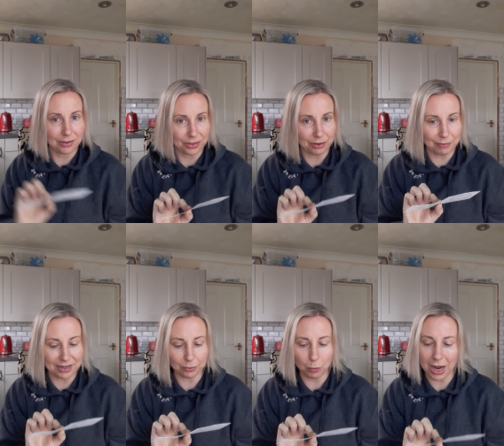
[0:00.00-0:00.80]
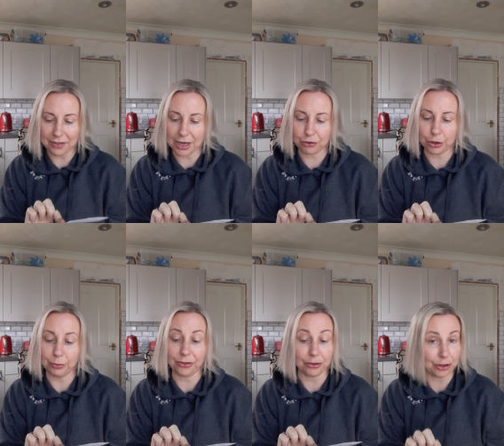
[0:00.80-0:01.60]
the reason why they
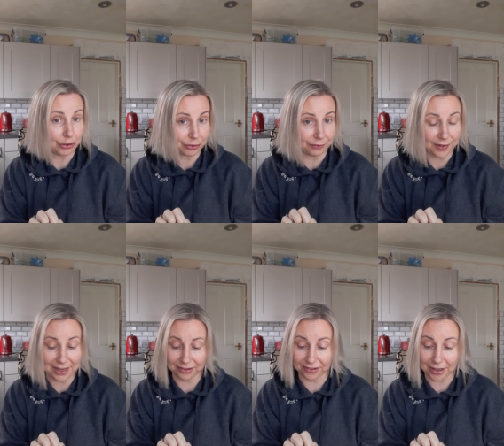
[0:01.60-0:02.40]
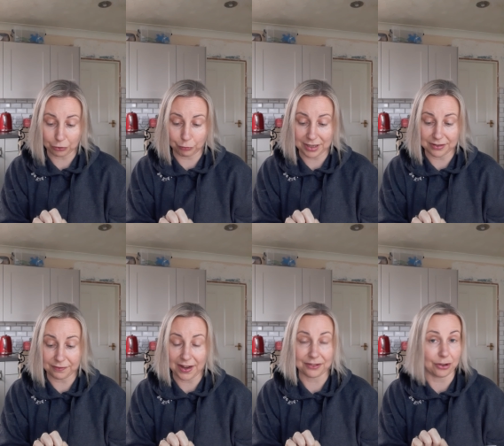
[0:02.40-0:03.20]
choose the total fats, the saturated
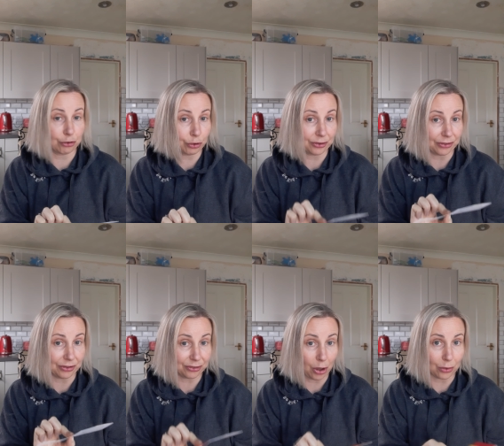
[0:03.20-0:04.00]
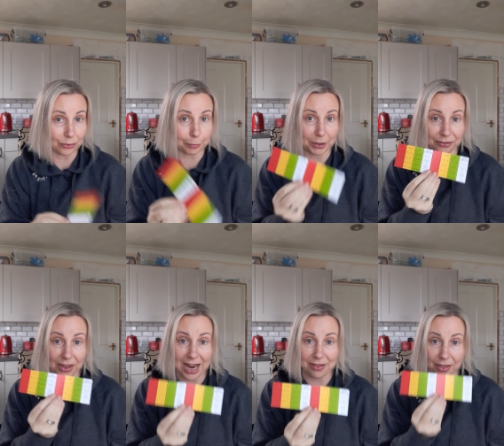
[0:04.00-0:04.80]
fats, the sugars and the salts, because
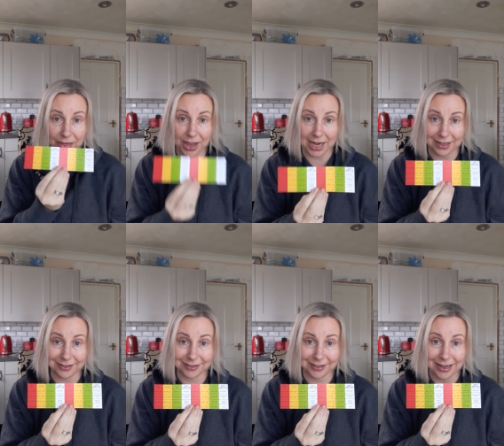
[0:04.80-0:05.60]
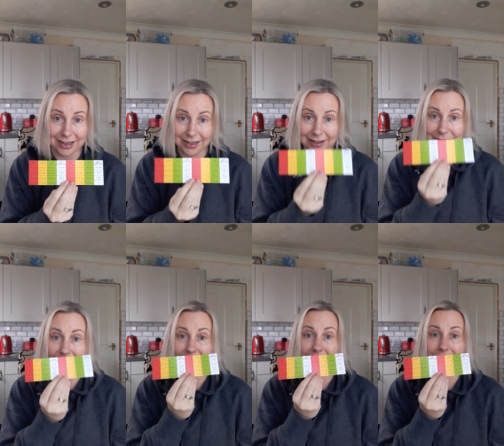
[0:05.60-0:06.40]
they are the things
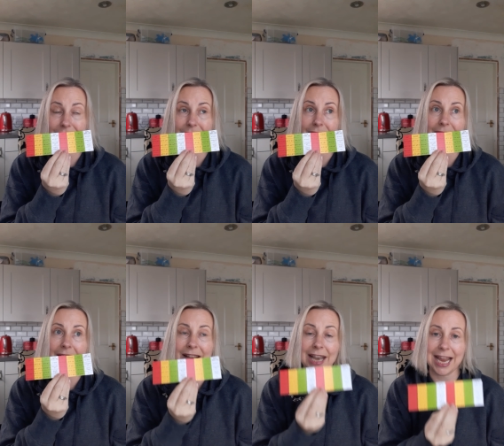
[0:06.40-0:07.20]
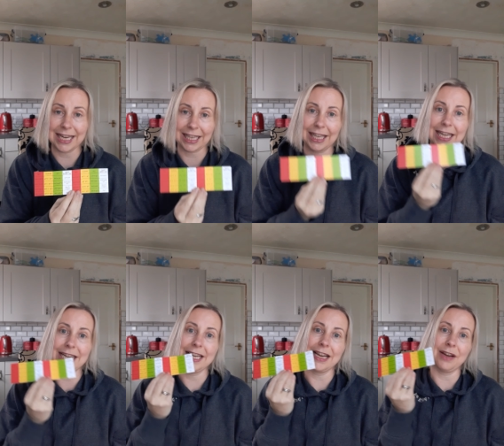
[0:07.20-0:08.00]
that are
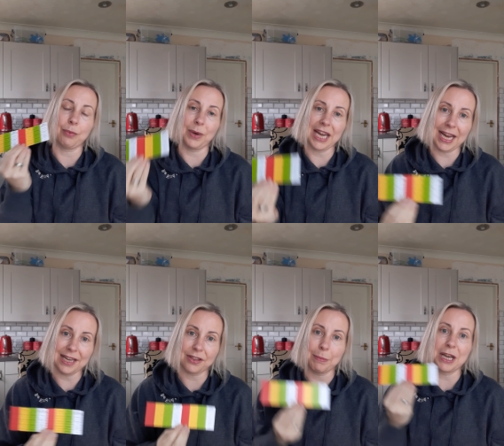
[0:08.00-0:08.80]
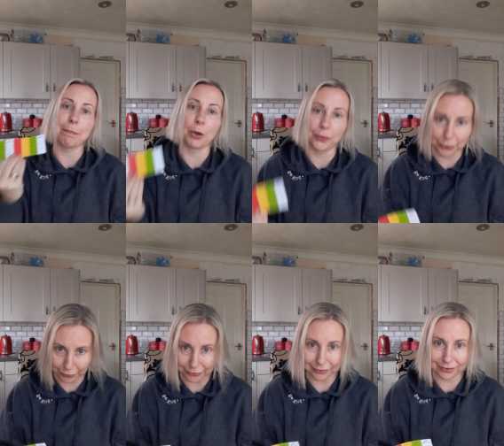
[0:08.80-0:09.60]
likely, if we eat them in
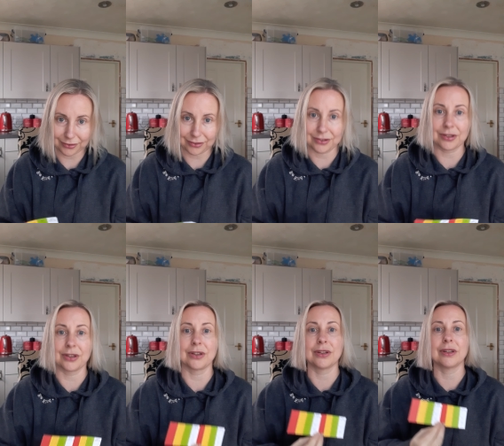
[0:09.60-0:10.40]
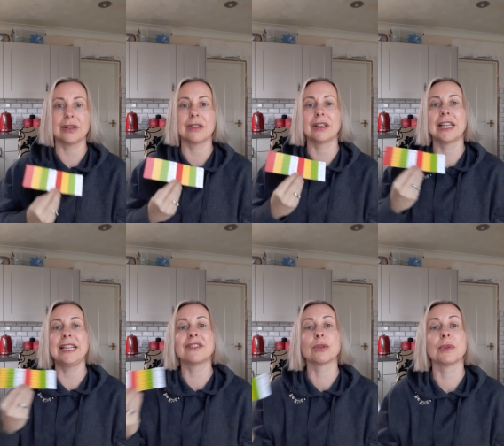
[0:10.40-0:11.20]
abundance, to
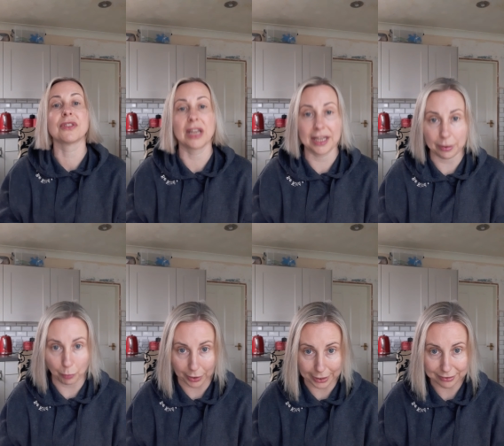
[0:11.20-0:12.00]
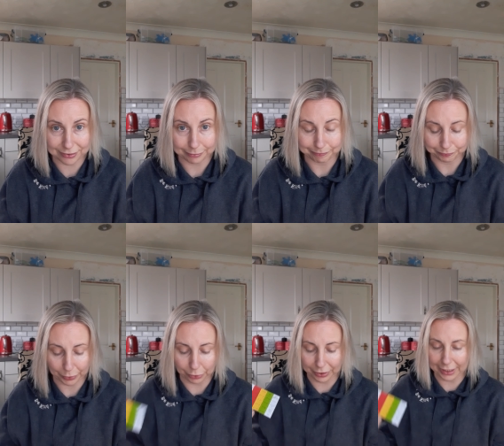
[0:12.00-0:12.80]
lead to us gaining weight.
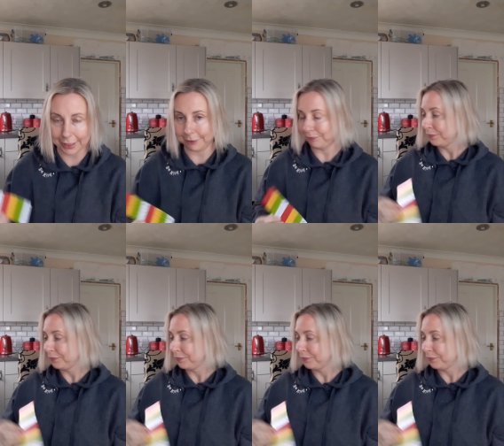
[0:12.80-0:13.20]
Okay,